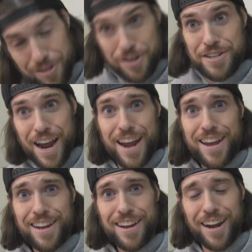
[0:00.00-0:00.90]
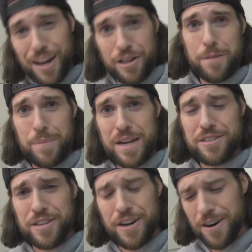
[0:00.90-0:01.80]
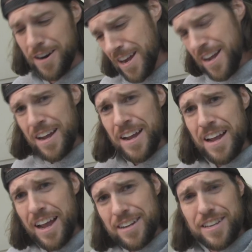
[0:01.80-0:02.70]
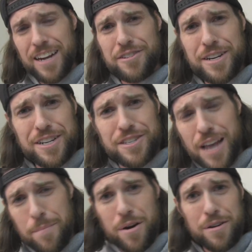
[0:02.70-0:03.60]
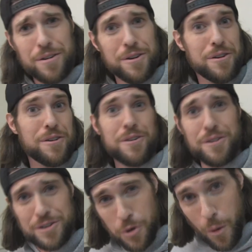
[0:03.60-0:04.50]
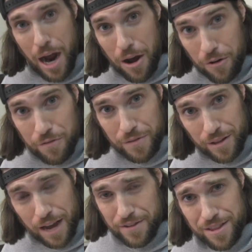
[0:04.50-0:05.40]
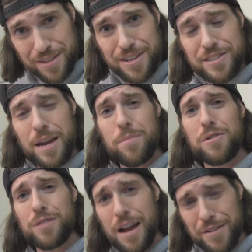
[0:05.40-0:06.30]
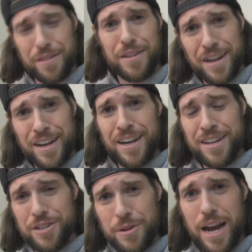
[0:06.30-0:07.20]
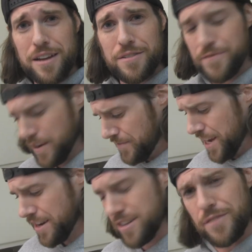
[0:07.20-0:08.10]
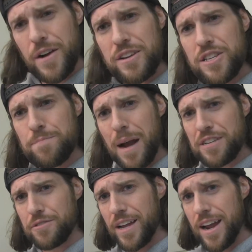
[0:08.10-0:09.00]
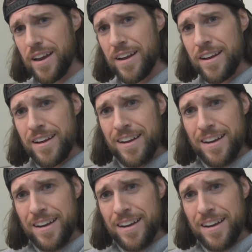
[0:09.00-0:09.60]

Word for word: Good day, LA Beast here, and it's actually December 12th, 11th, December 11th, 2015, and it's a very special day